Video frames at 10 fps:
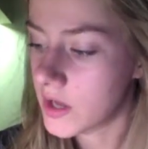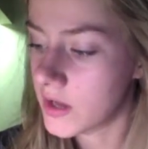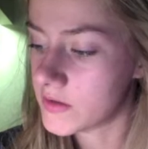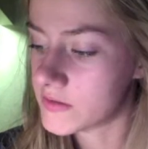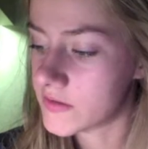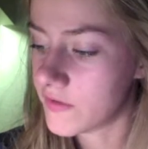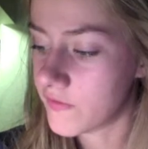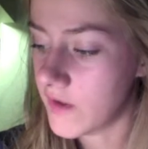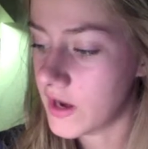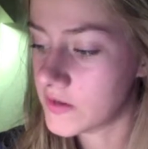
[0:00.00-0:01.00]
is the
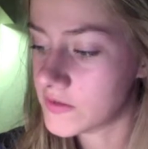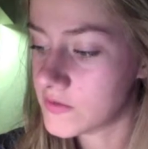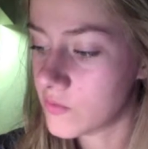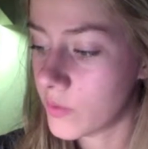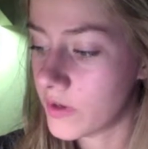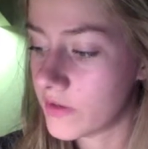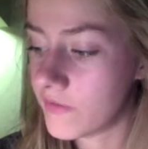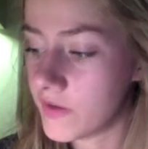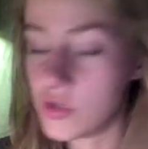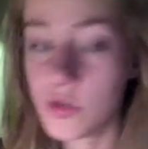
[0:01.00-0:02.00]
phase when the
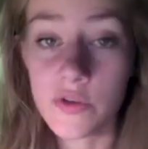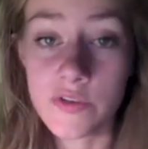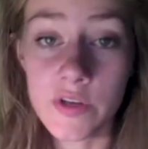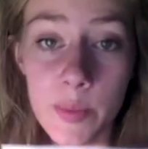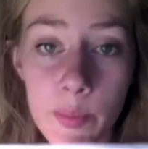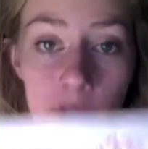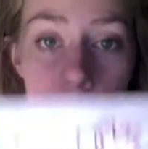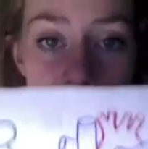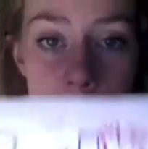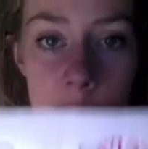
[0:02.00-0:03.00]
ventricles are
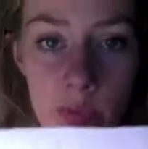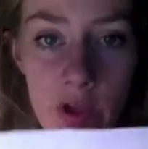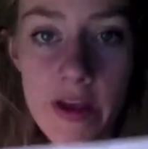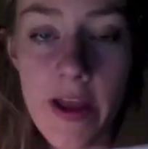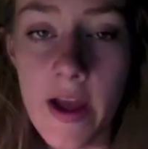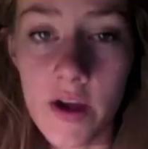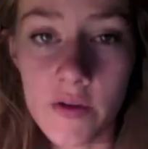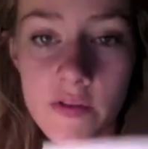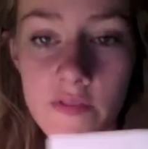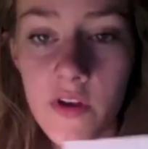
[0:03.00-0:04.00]
propelling blood
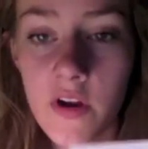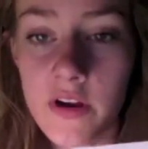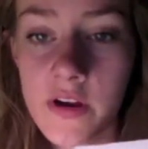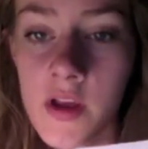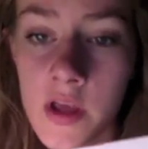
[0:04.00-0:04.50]
out of the heart.